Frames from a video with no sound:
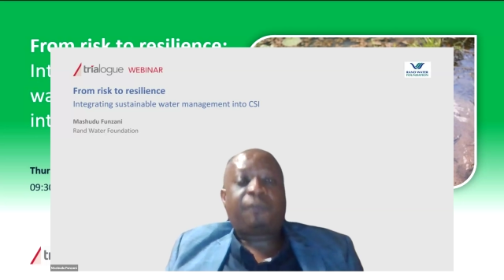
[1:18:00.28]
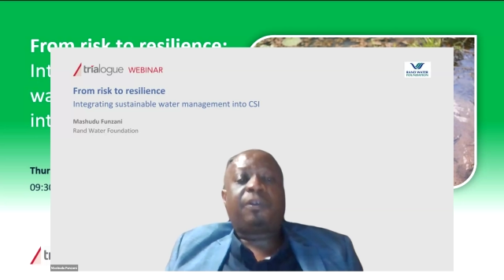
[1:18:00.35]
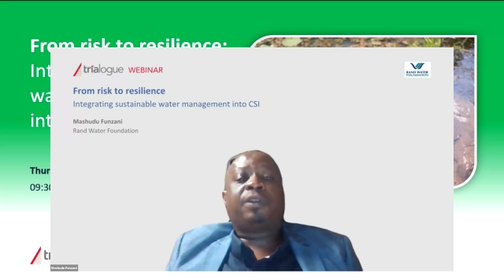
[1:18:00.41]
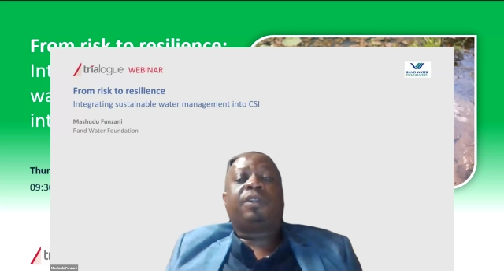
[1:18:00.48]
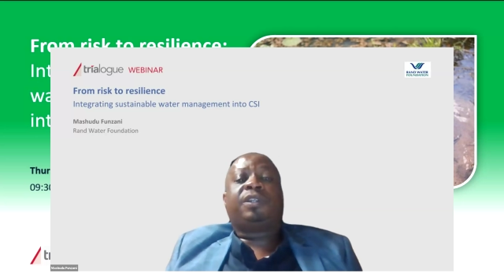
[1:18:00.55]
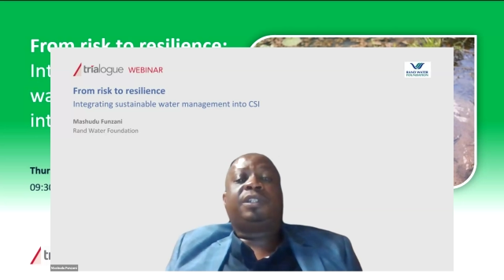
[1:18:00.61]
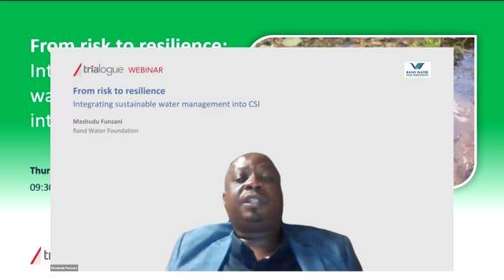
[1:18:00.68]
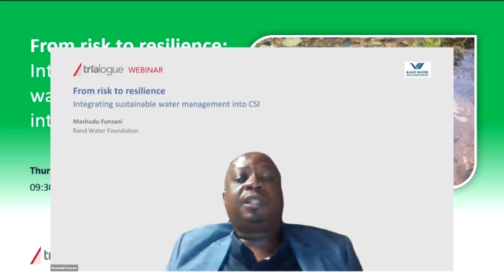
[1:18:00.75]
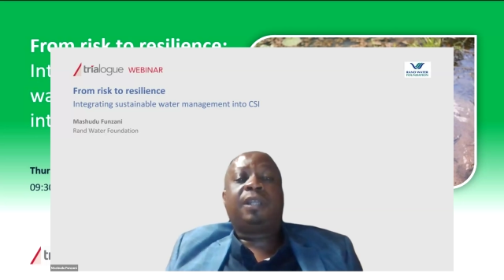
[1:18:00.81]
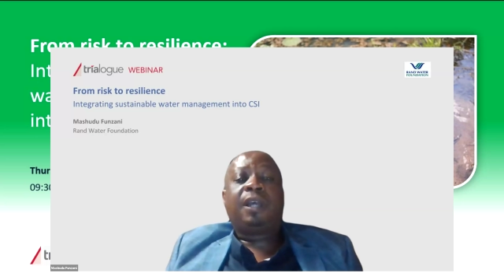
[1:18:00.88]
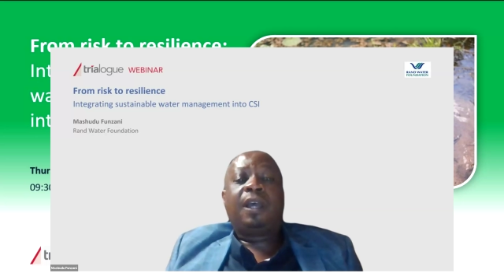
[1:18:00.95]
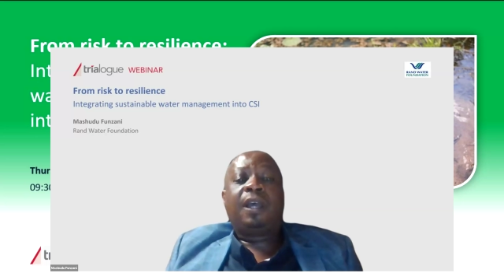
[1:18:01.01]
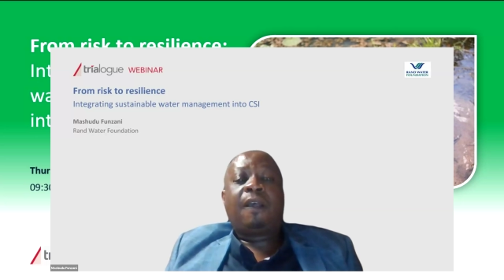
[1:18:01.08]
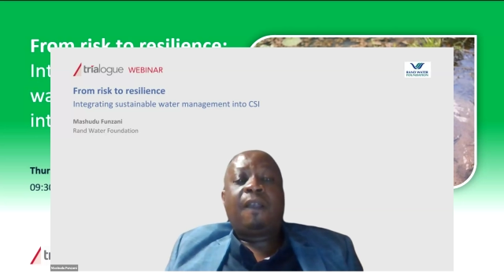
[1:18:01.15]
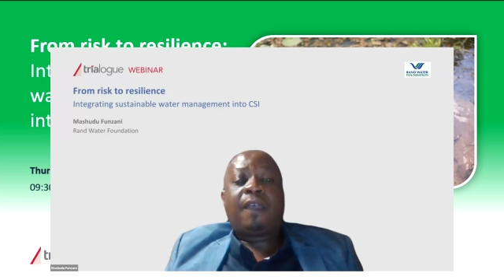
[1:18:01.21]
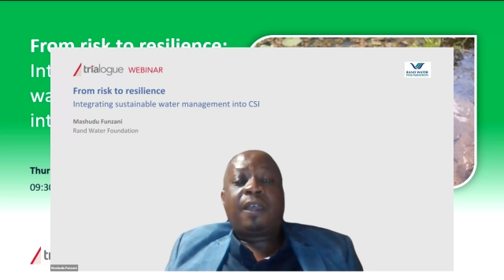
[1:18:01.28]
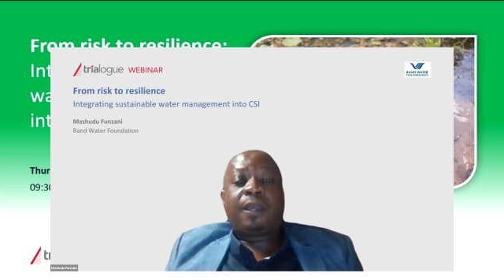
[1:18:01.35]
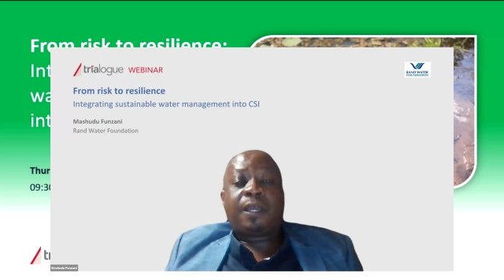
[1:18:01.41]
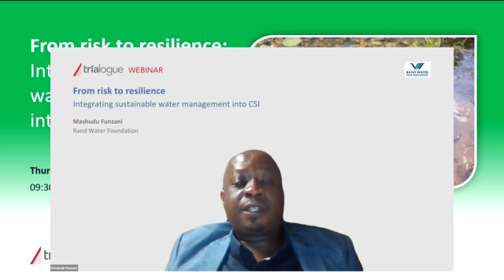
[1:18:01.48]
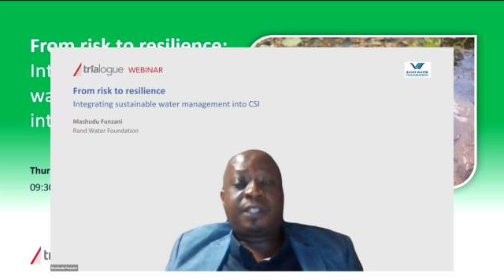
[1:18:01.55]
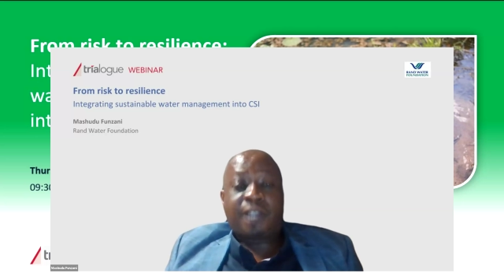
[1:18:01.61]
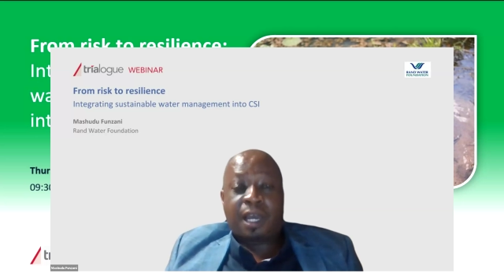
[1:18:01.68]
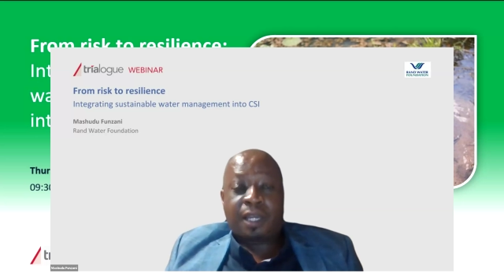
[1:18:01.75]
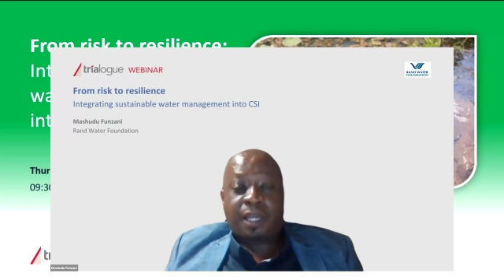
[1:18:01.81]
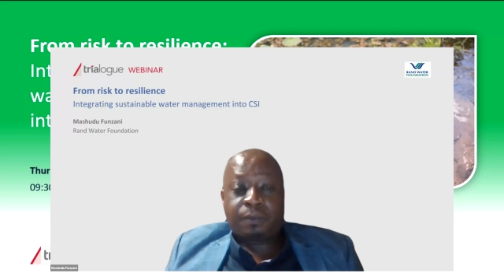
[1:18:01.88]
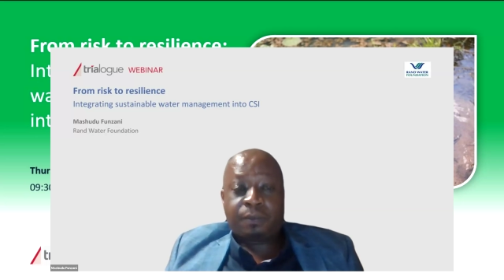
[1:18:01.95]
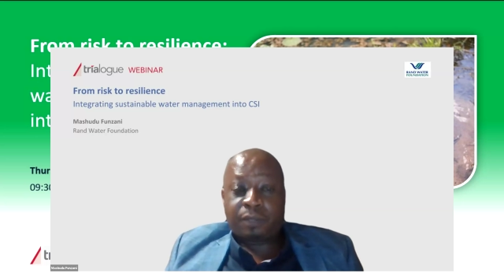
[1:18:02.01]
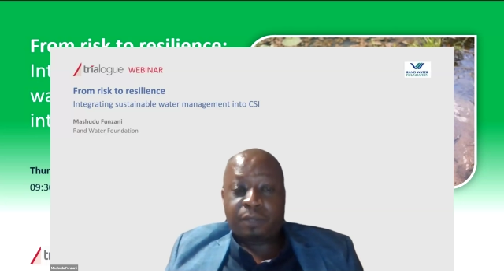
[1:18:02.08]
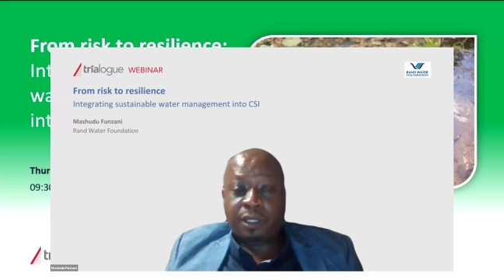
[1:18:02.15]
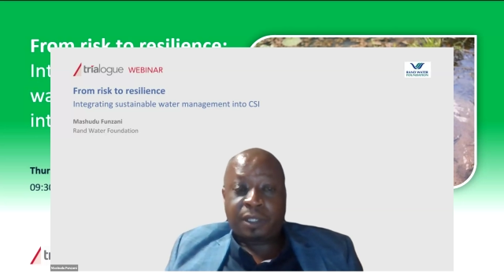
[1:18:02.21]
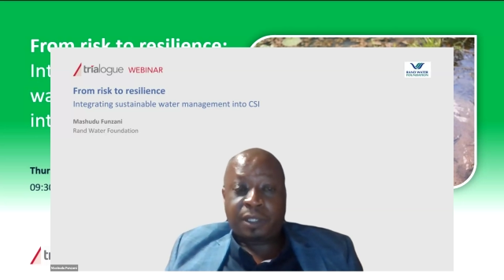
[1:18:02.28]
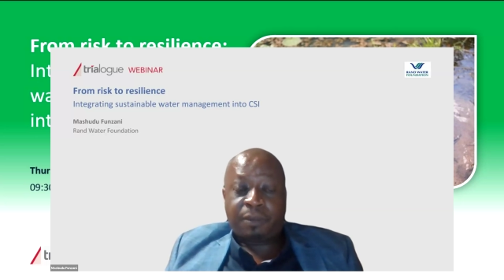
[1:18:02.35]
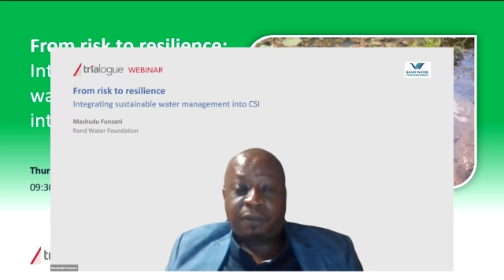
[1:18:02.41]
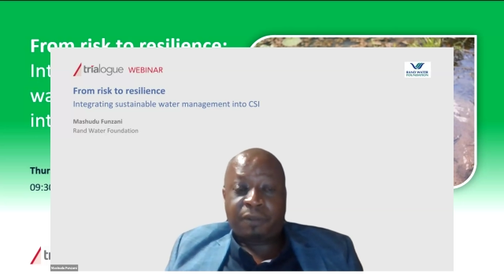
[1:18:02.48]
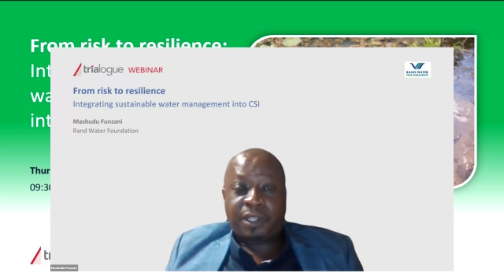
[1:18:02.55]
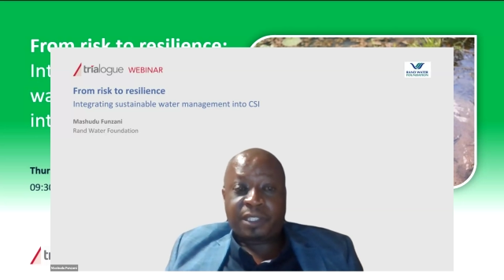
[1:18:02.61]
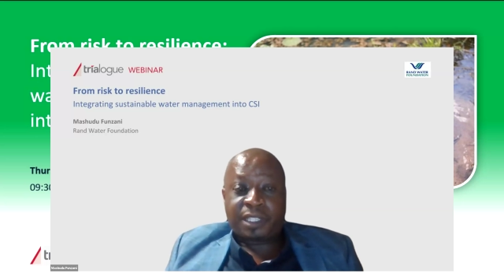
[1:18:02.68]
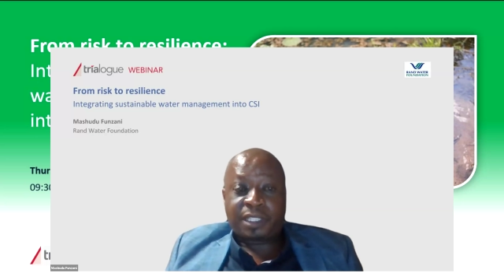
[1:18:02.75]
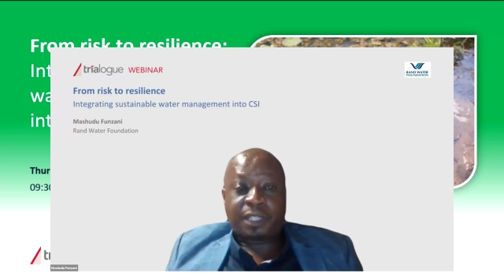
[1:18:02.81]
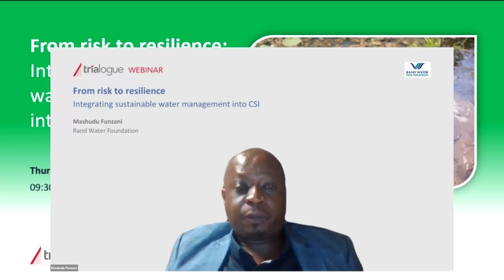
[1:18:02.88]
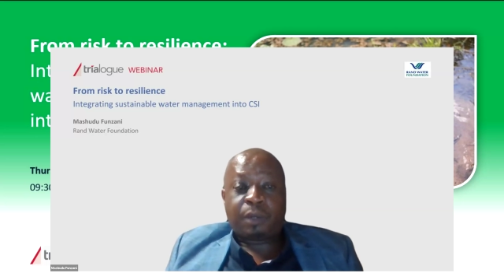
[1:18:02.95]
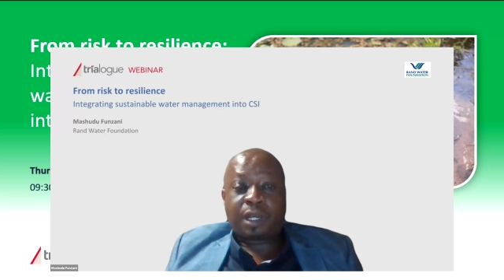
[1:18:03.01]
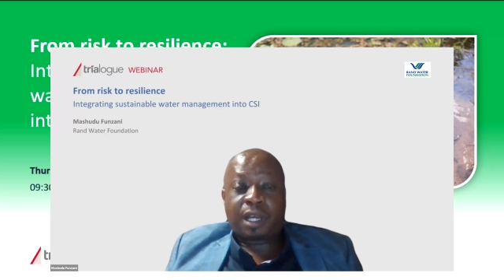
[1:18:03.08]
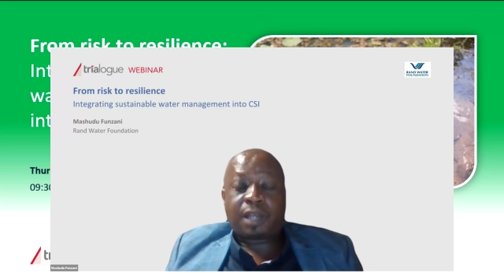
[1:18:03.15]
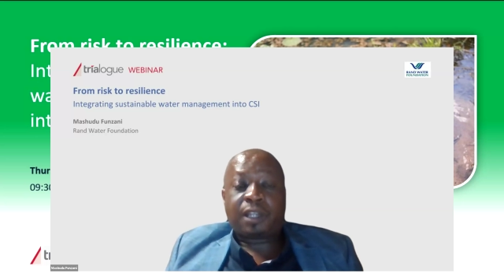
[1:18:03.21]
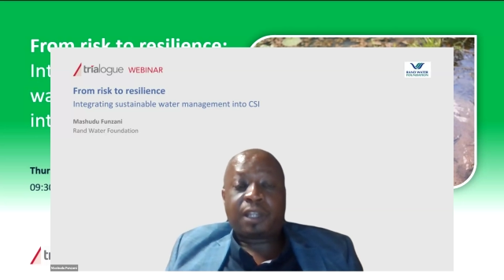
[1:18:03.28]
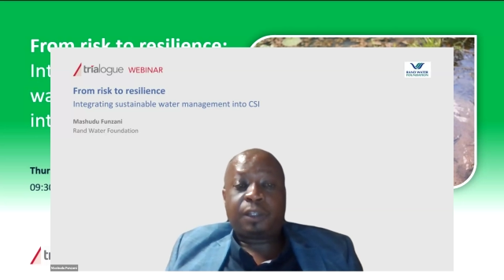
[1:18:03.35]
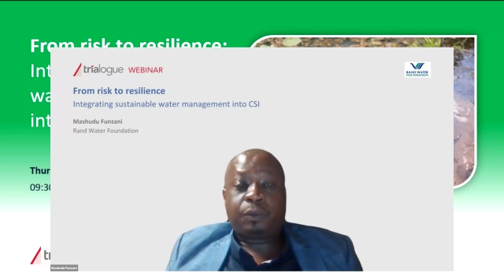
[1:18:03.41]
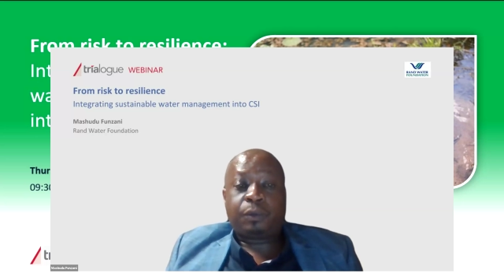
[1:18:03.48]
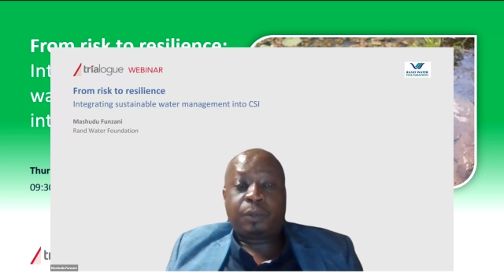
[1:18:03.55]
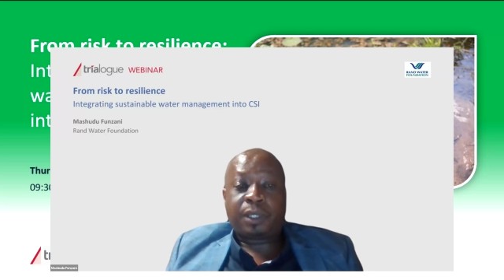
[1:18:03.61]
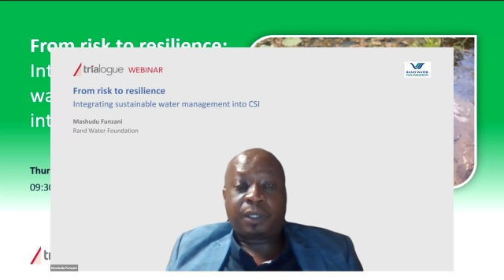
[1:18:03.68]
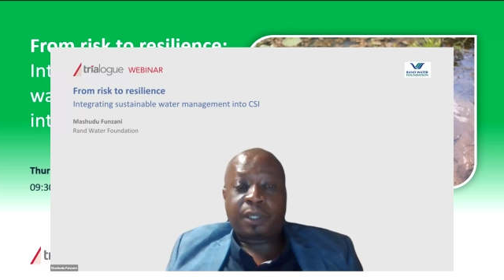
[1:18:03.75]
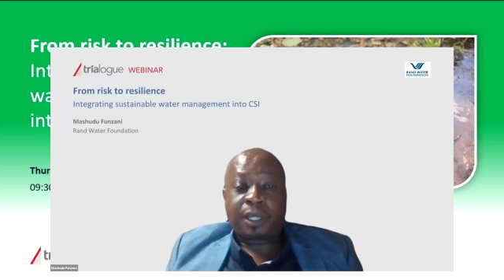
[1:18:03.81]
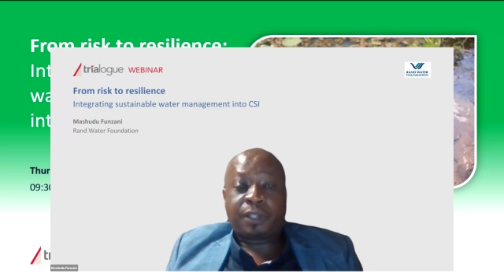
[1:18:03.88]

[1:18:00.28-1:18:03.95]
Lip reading: Foundation has done in the previous years, and we are currently doing,